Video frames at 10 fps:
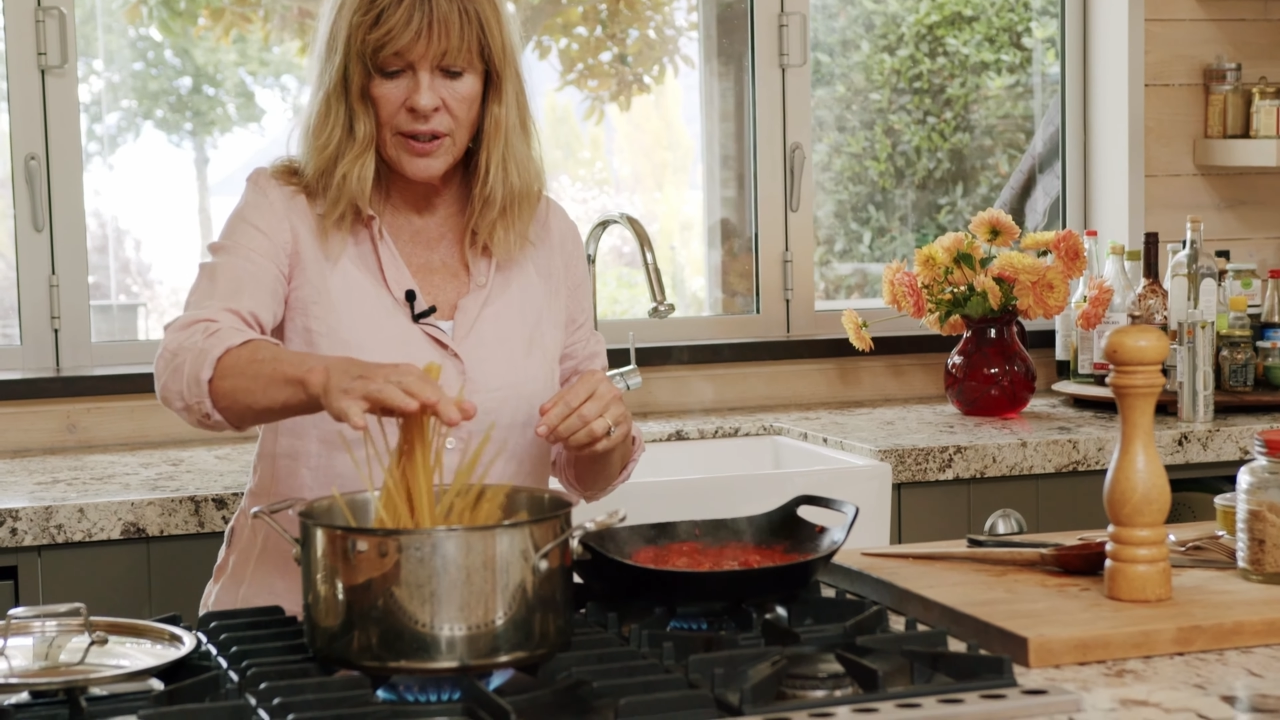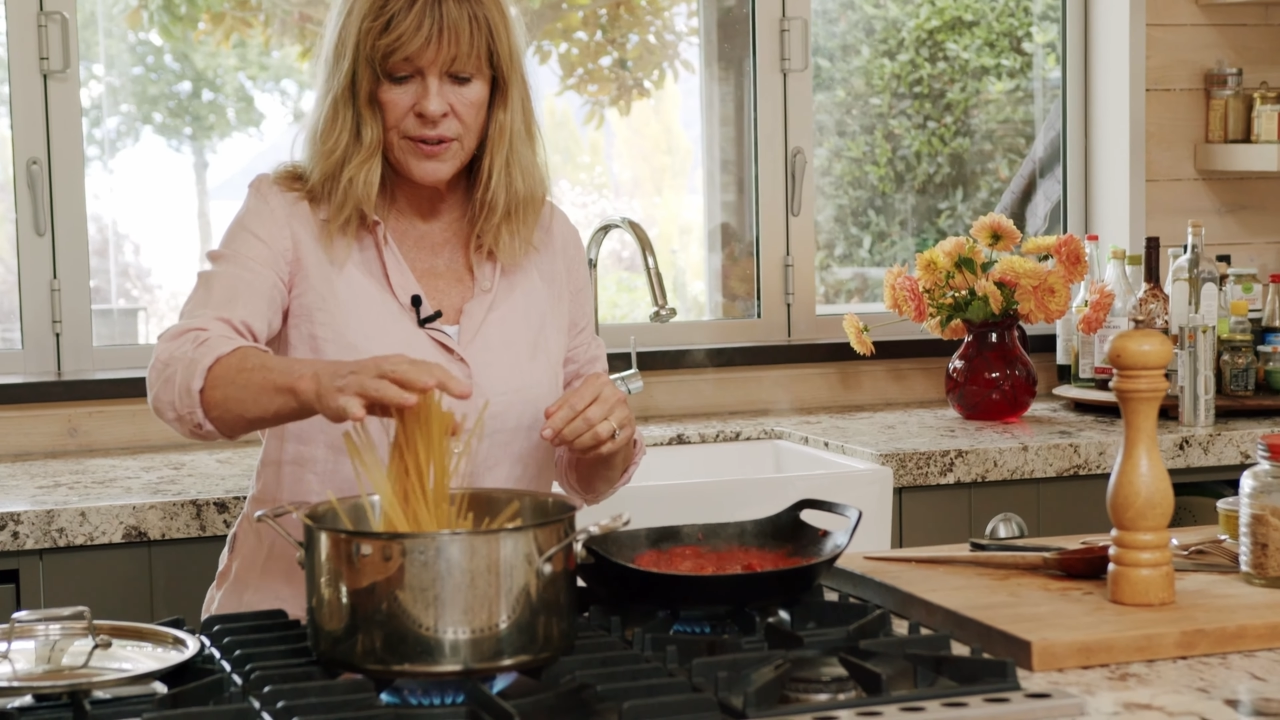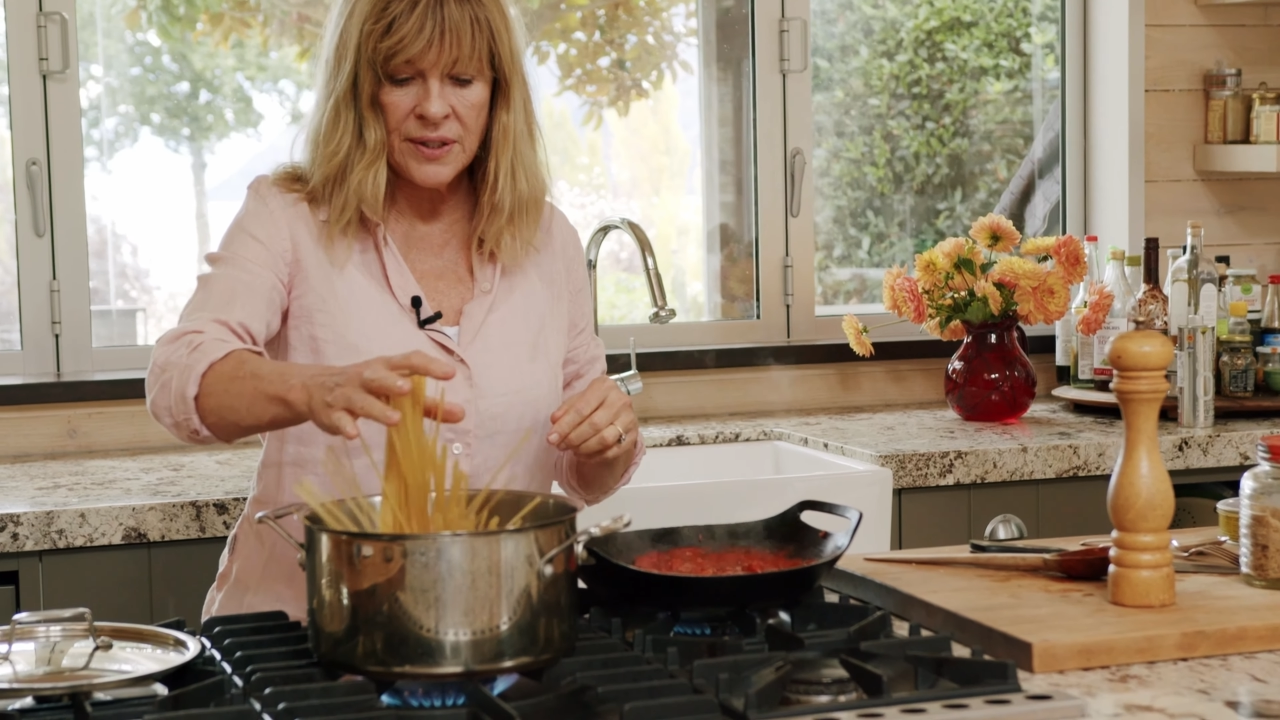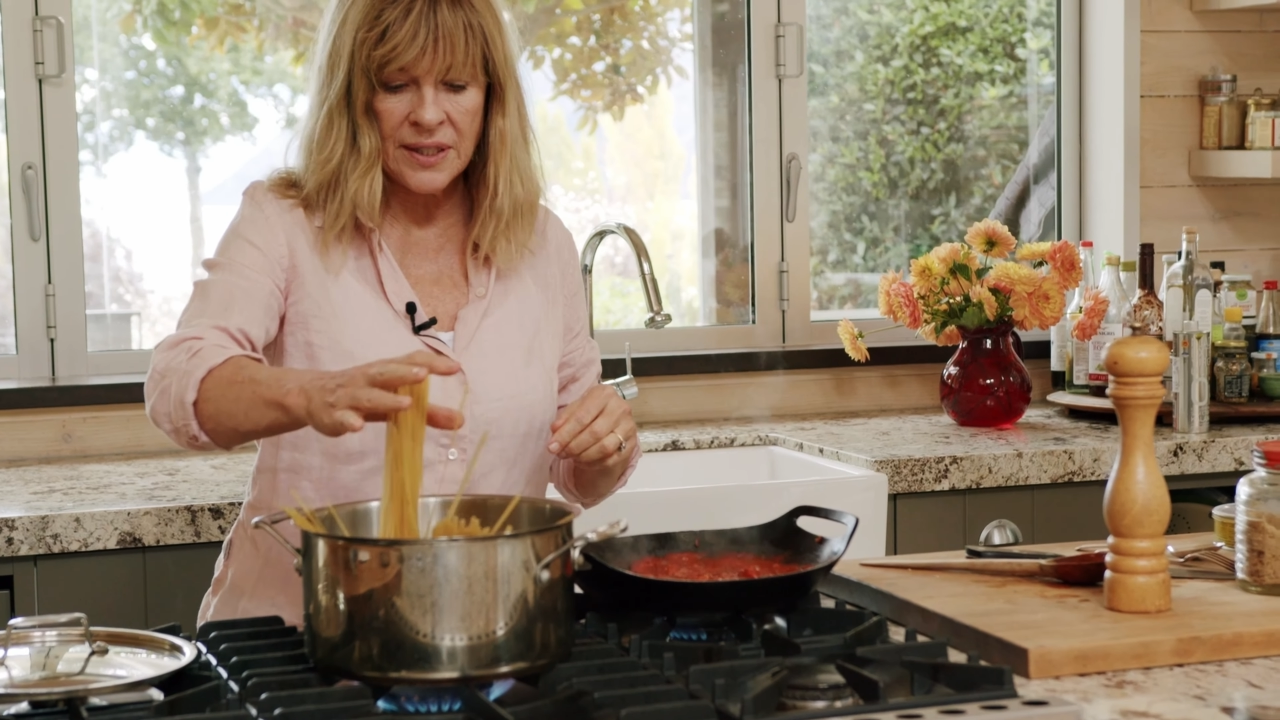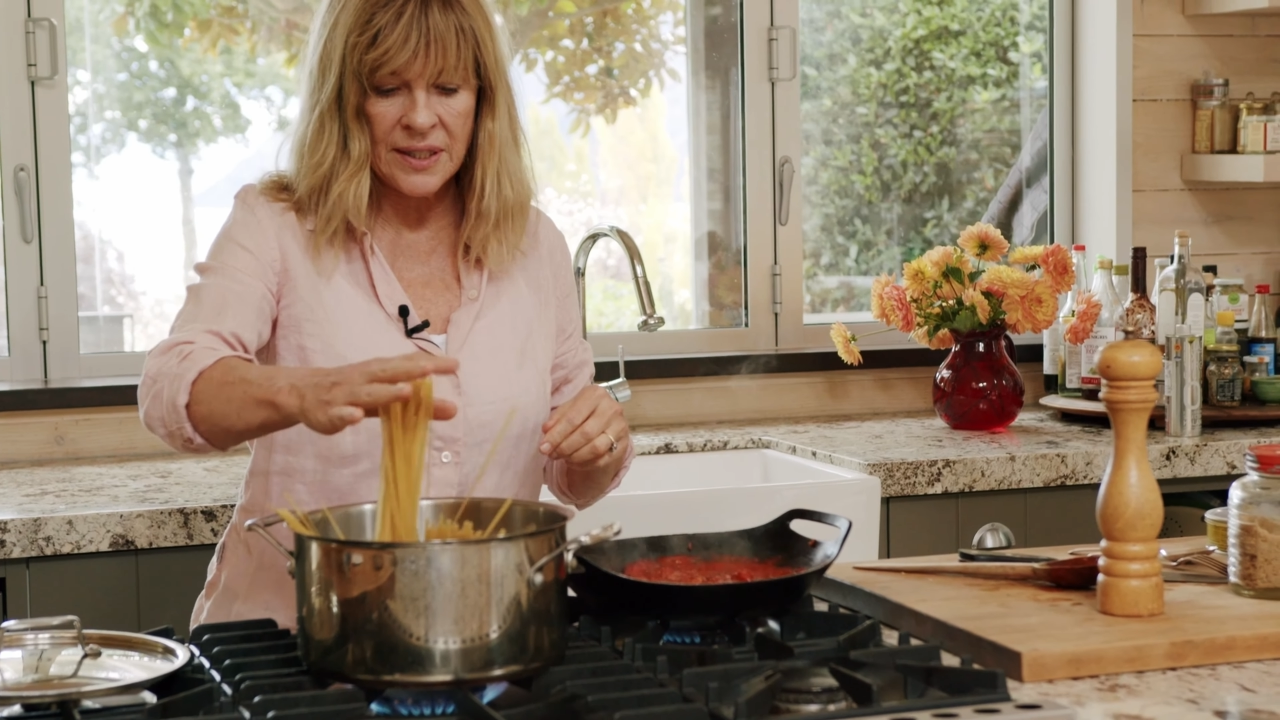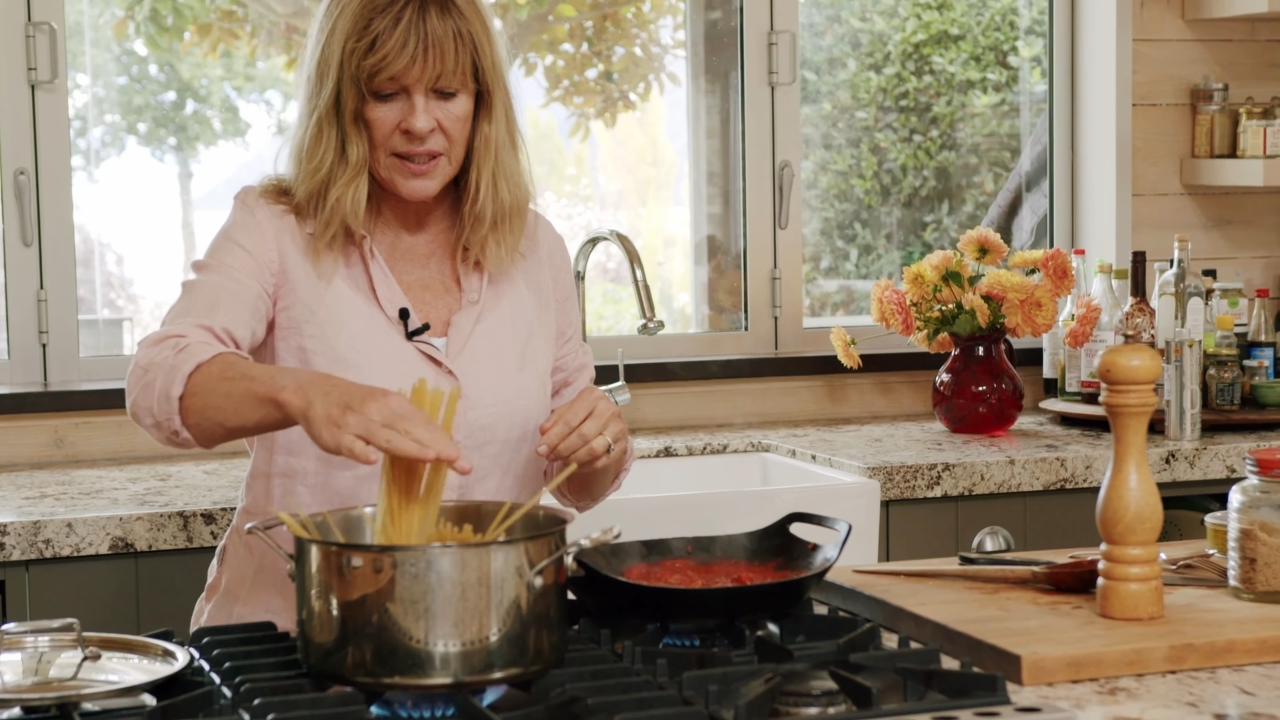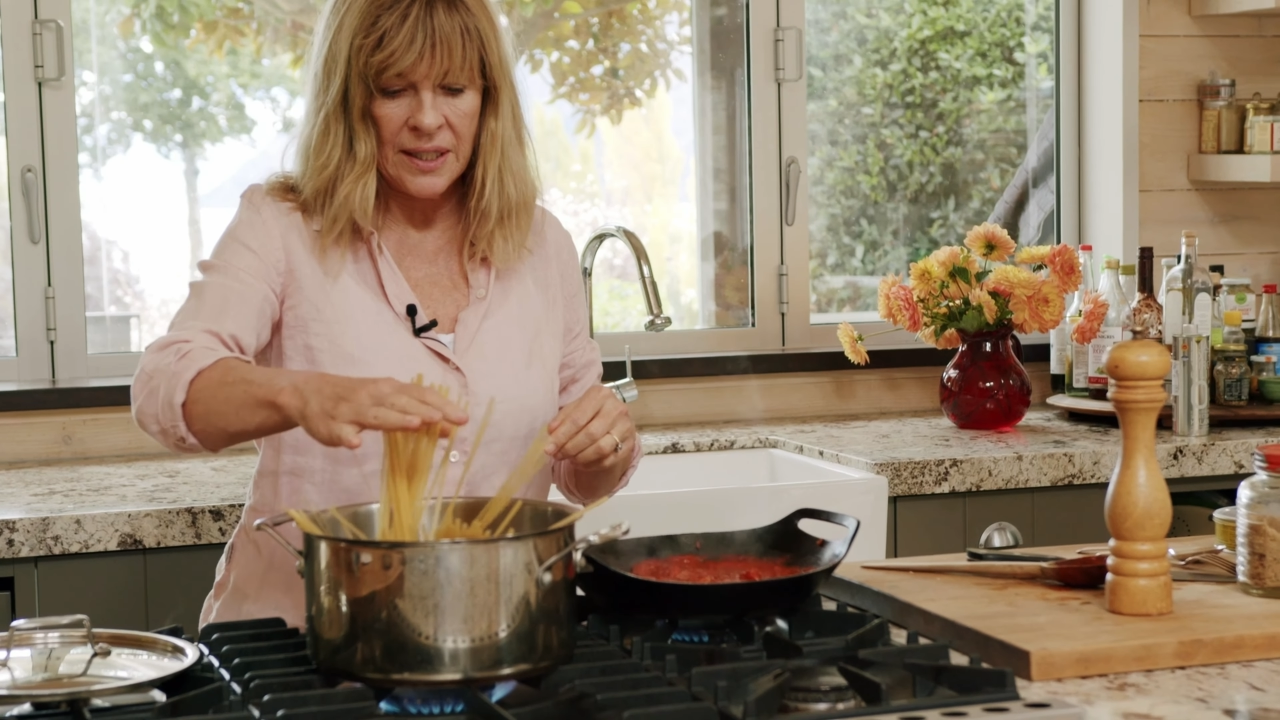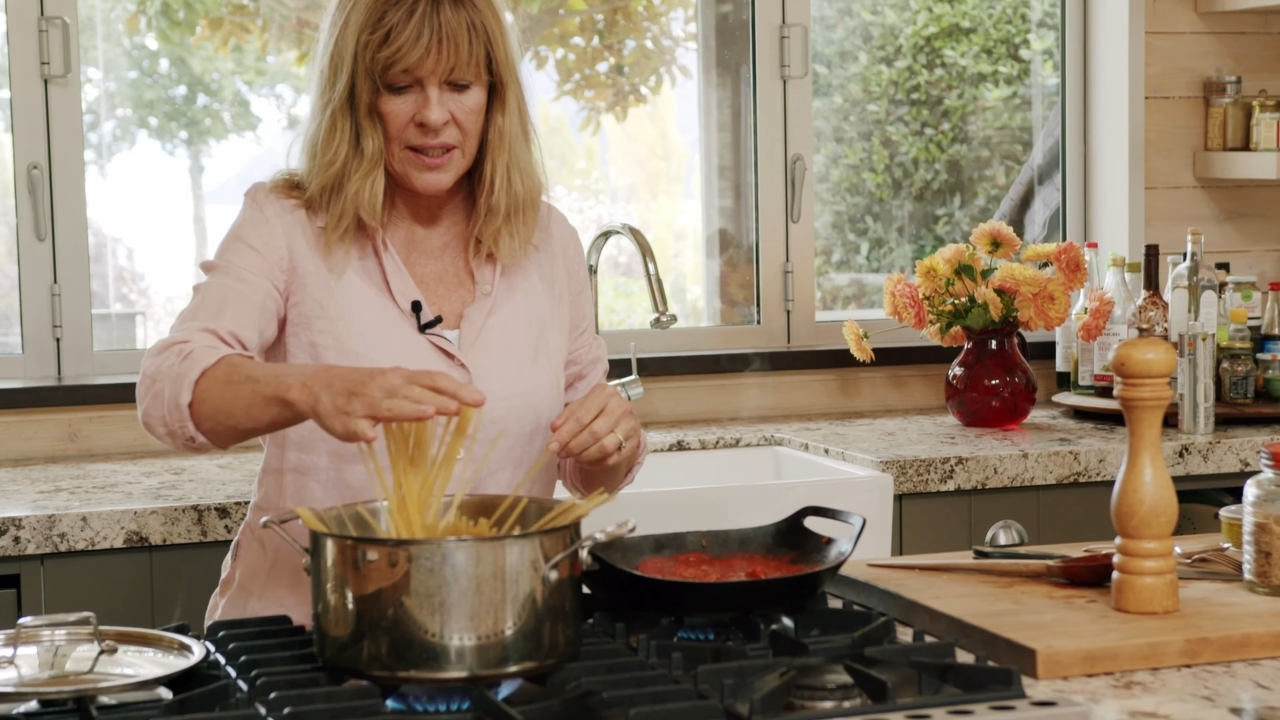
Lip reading: else.